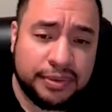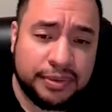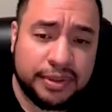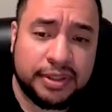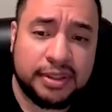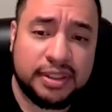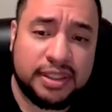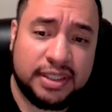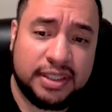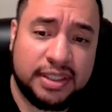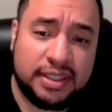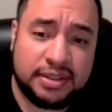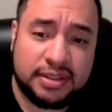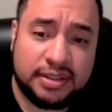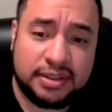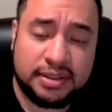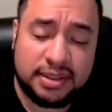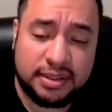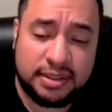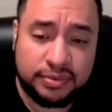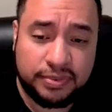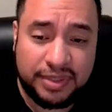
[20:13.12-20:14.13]
do it is,
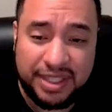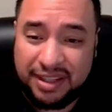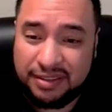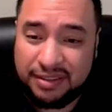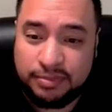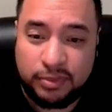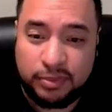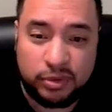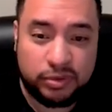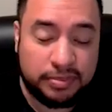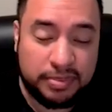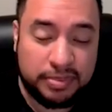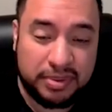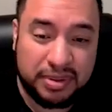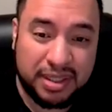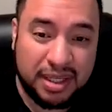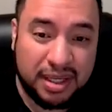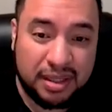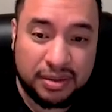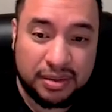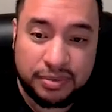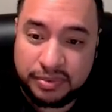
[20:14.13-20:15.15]
since we have multiple
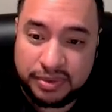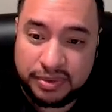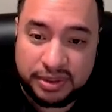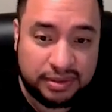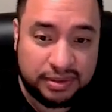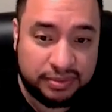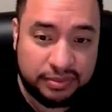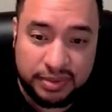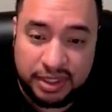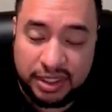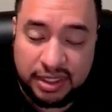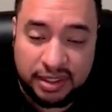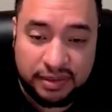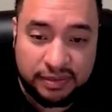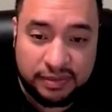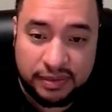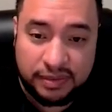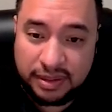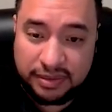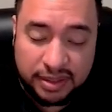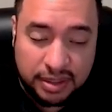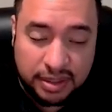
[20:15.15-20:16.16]
accounts, we
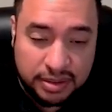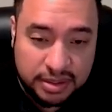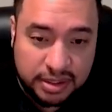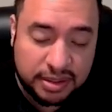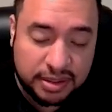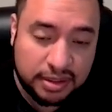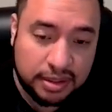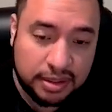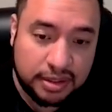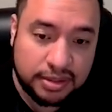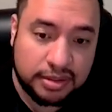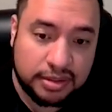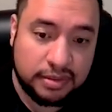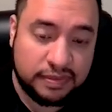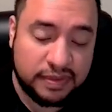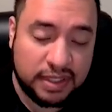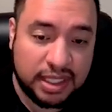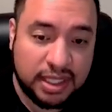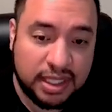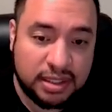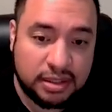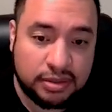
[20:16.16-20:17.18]
have dozens and dozens
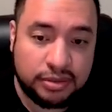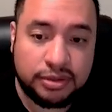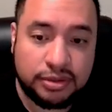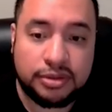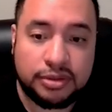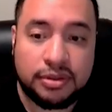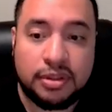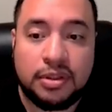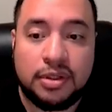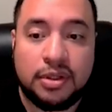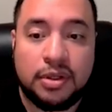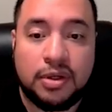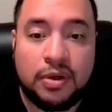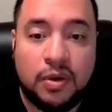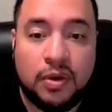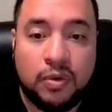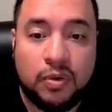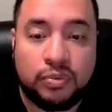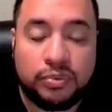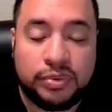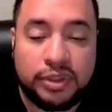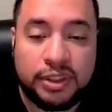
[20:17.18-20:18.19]
of accounts,
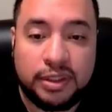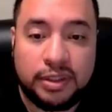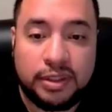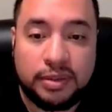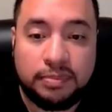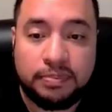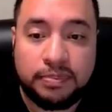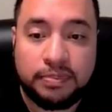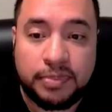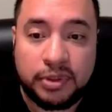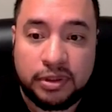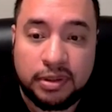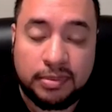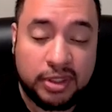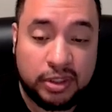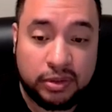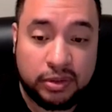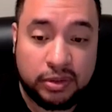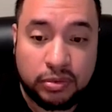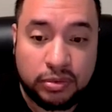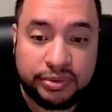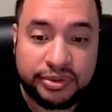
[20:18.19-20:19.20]
we put them
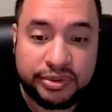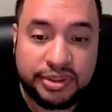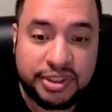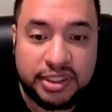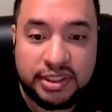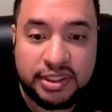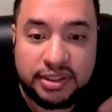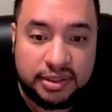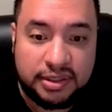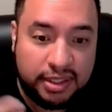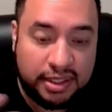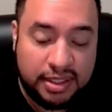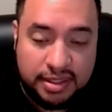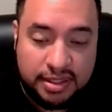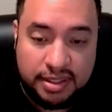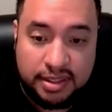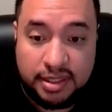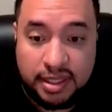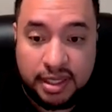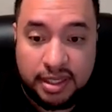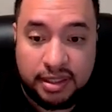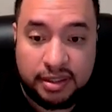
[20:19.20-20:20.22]
on a Google Sheet,
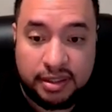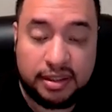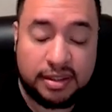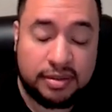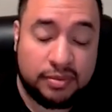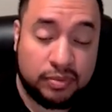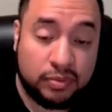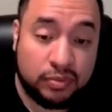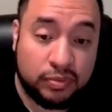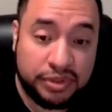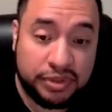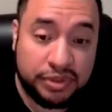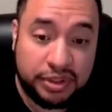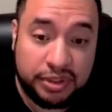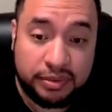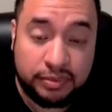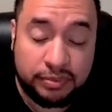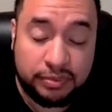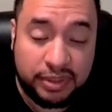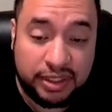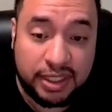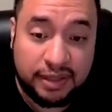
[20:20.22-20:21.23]
and then
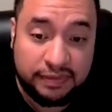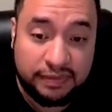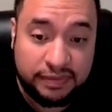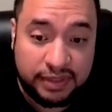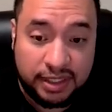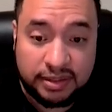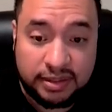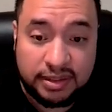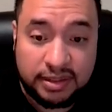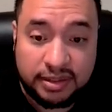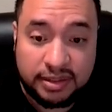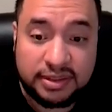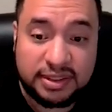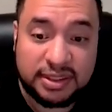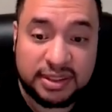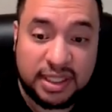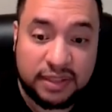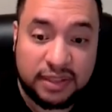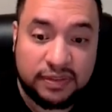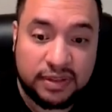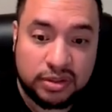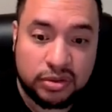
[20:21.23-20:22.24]
we have that
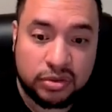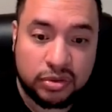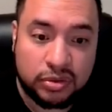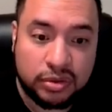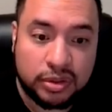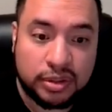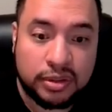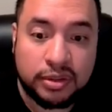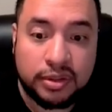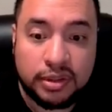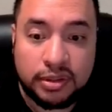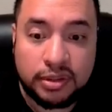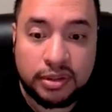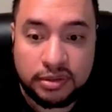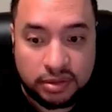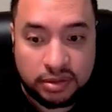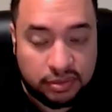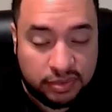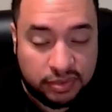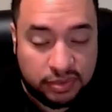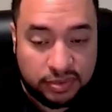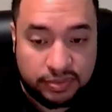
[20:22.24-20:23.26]
safely stored.
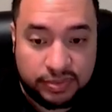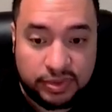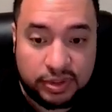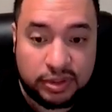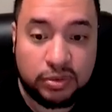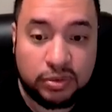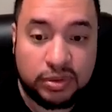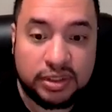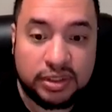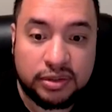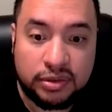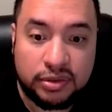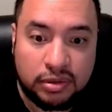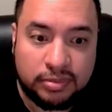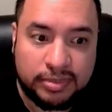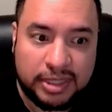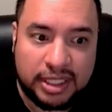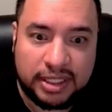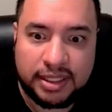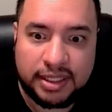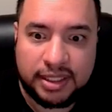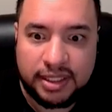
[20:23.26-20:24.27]
So when we do need to go
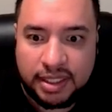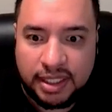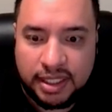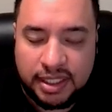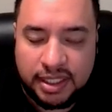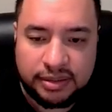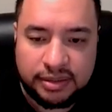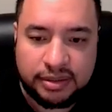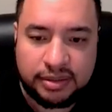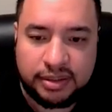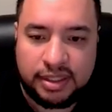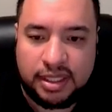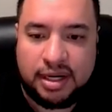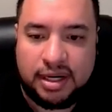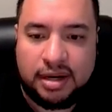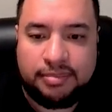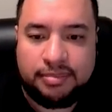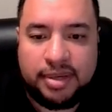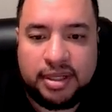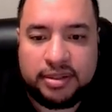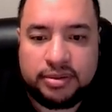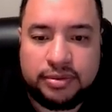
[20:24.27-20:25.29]
back and enter that
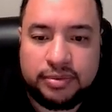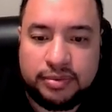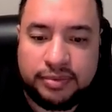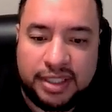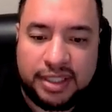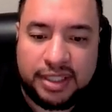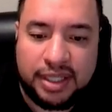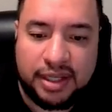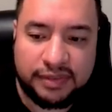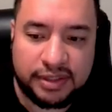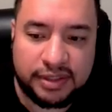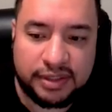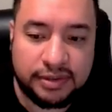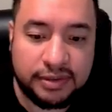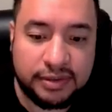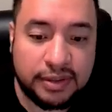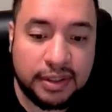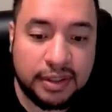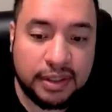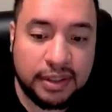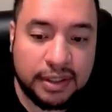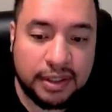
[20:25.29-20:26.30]
app password, we have it.
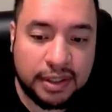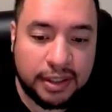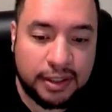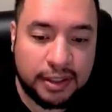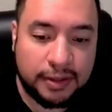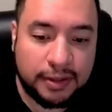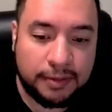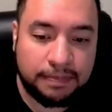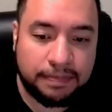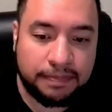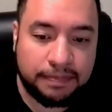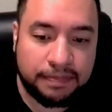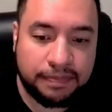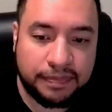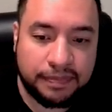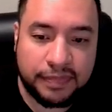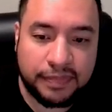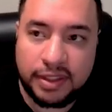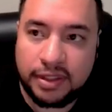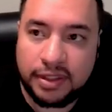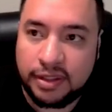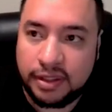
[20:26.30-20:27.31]

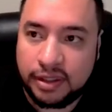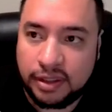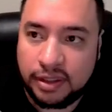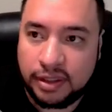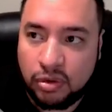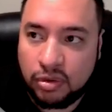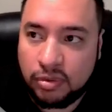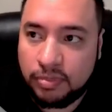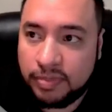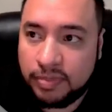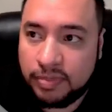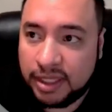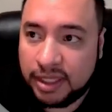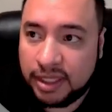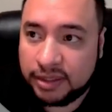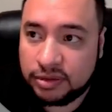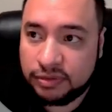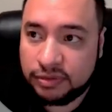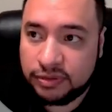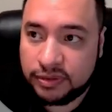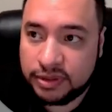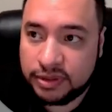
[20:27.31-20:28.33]
You're gonna go back to